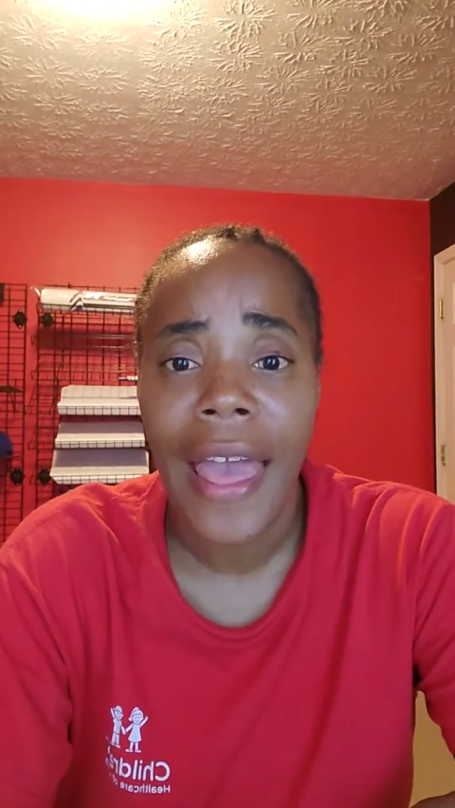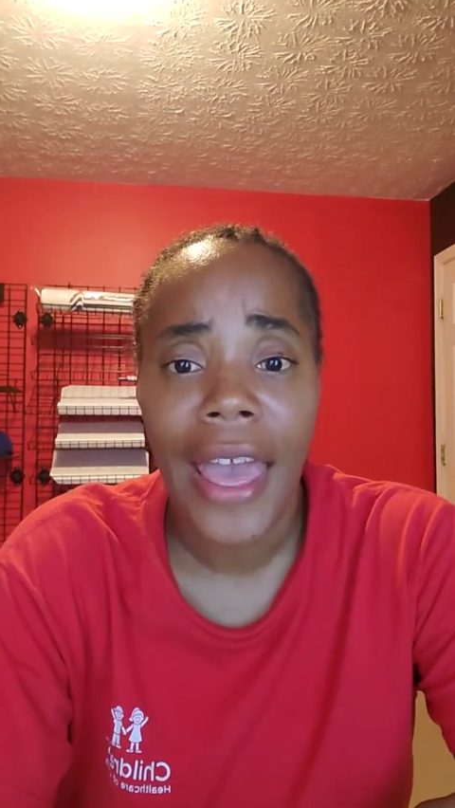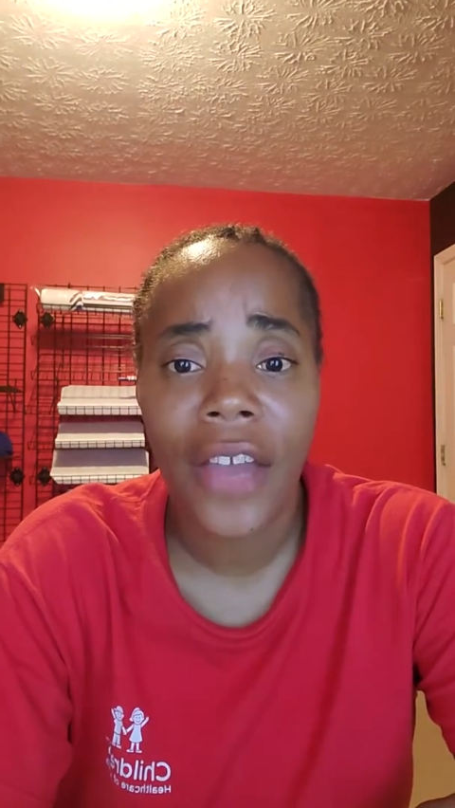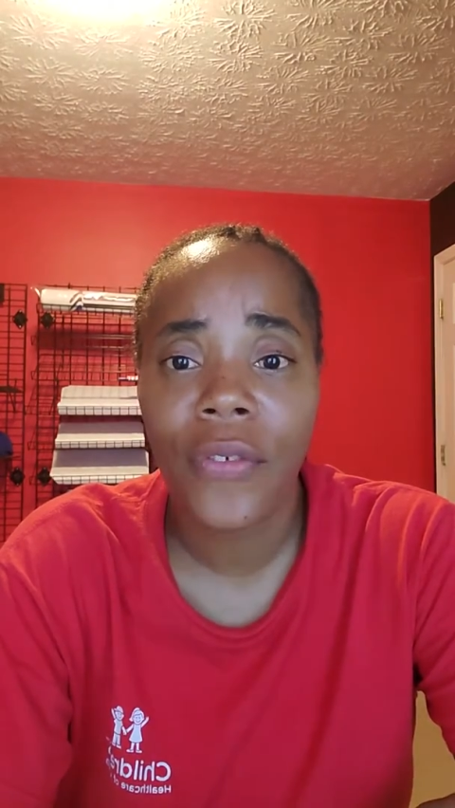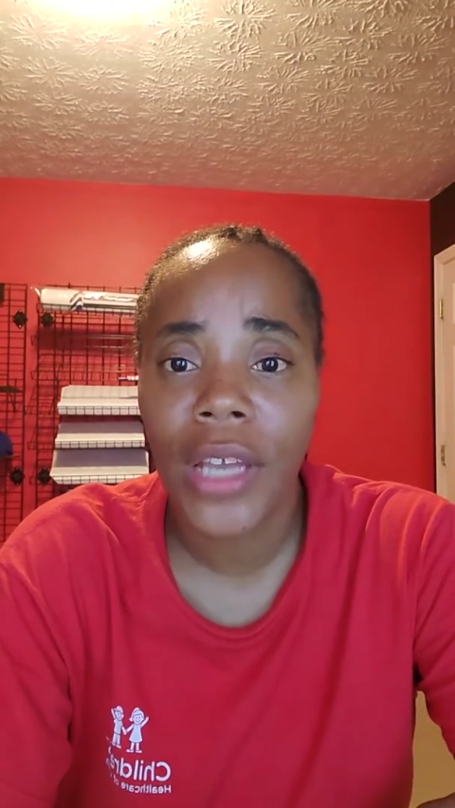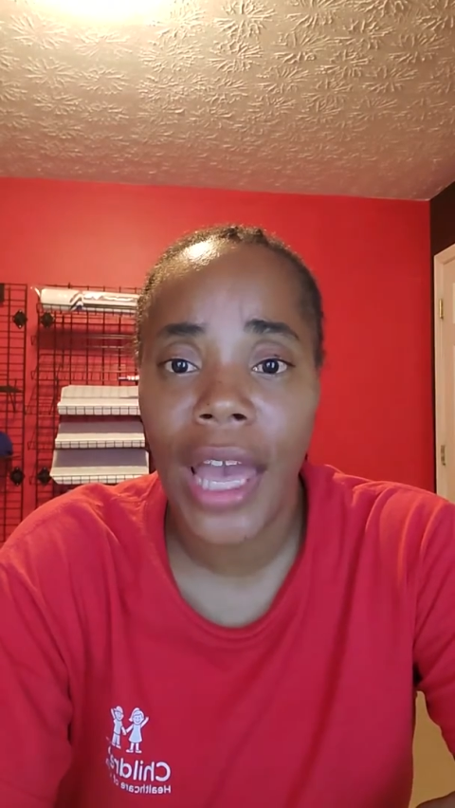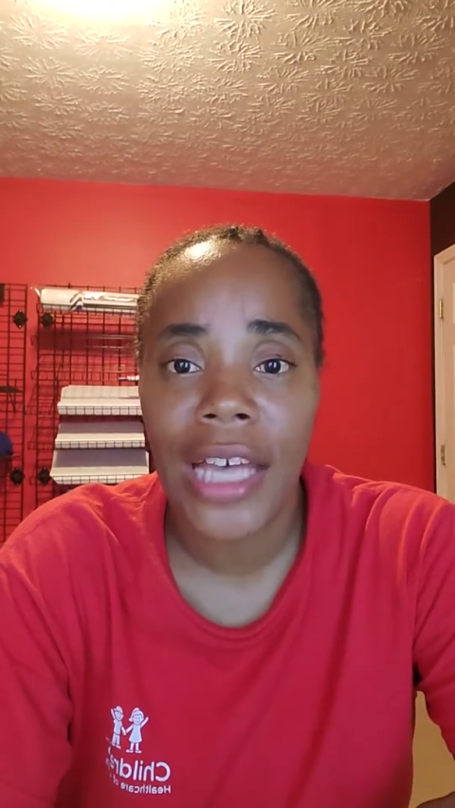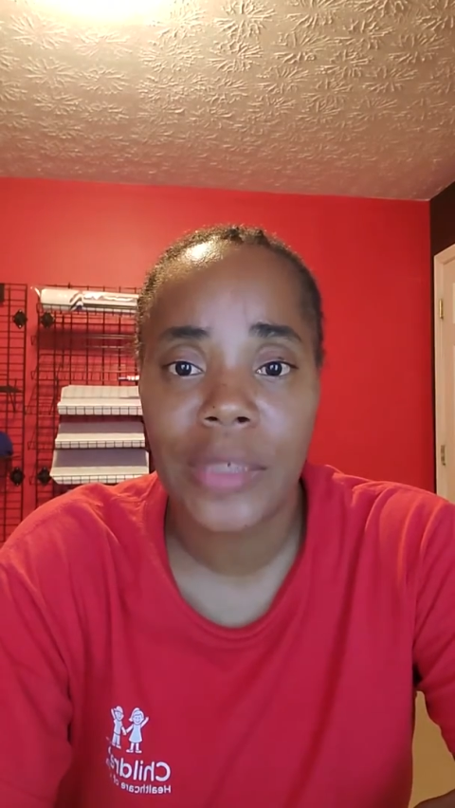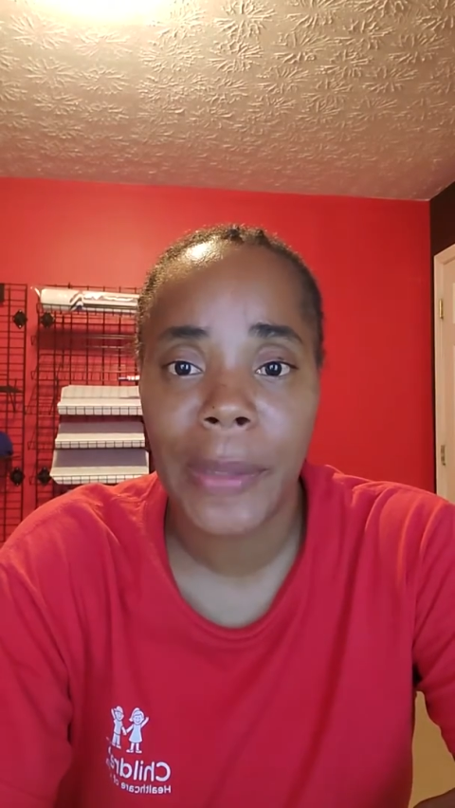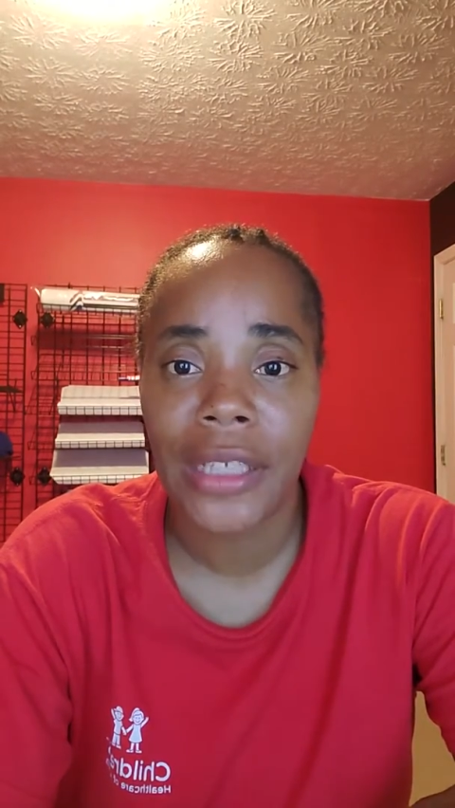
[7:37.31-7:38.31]
every
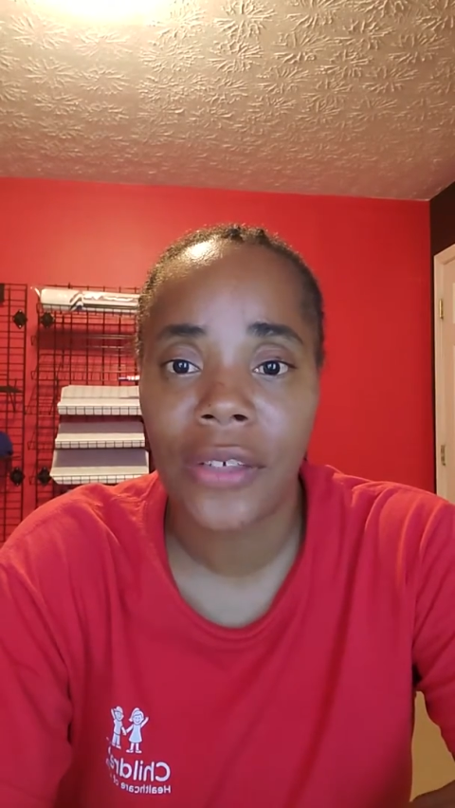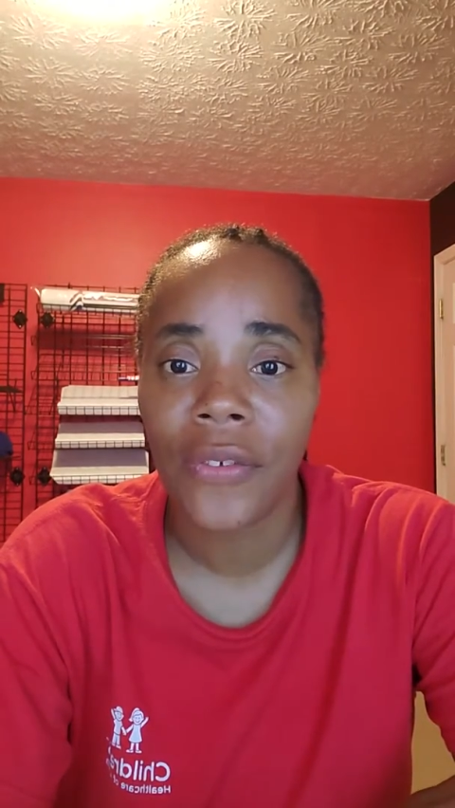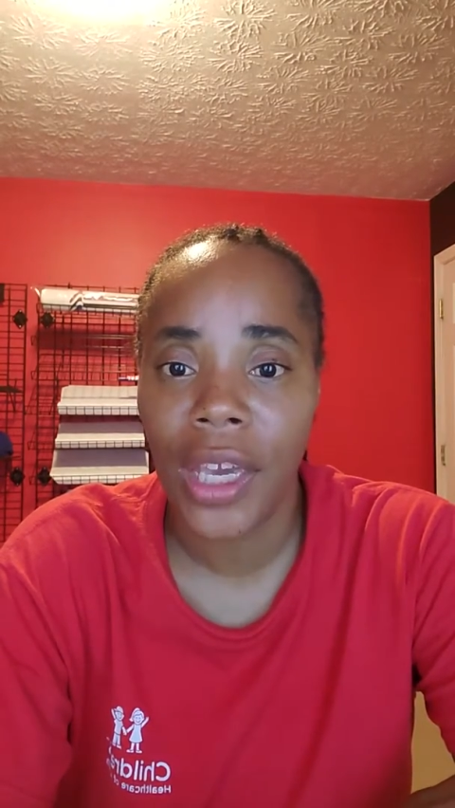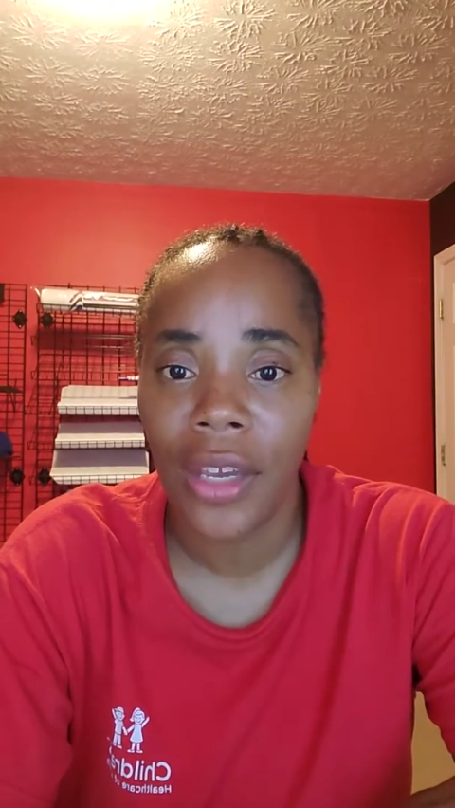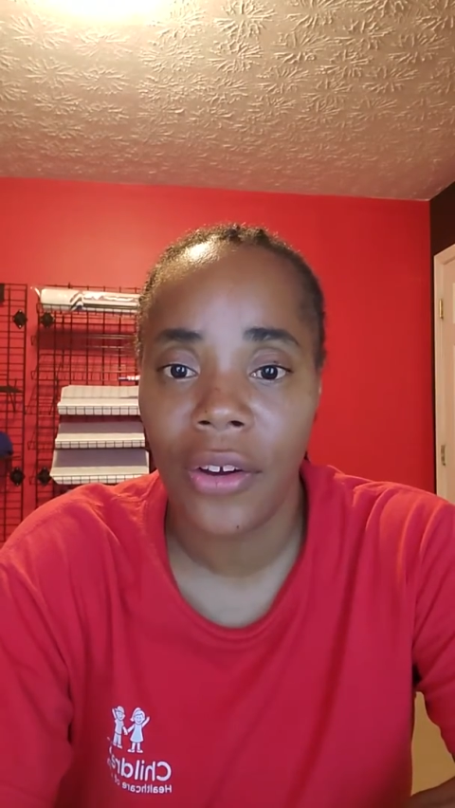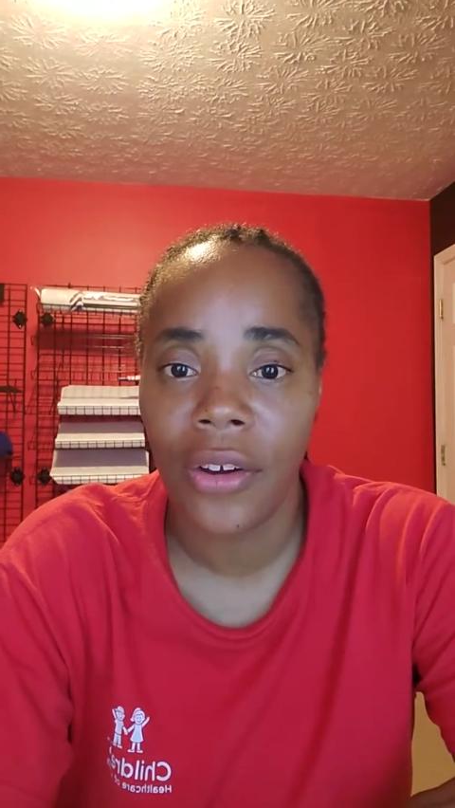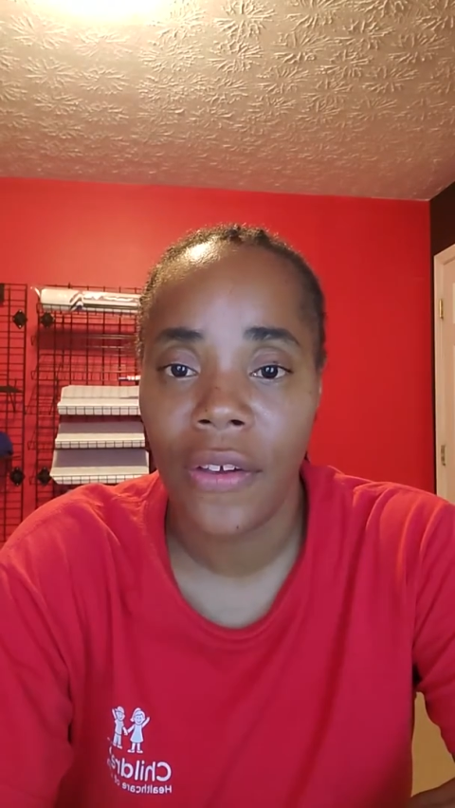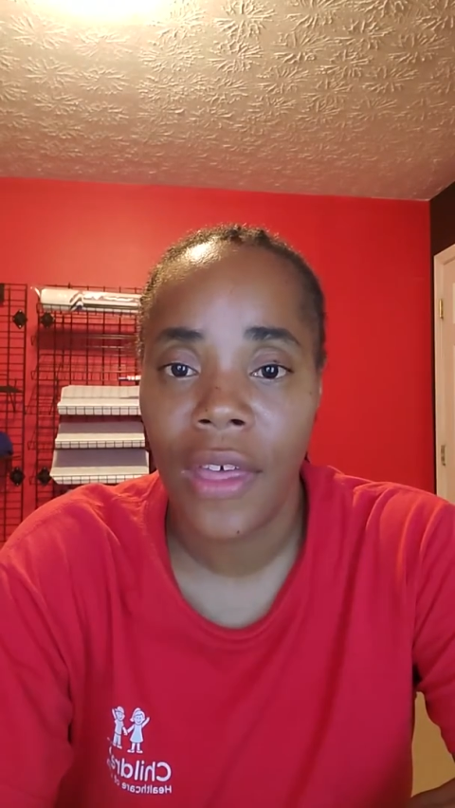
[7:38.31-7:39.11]
aspect of care.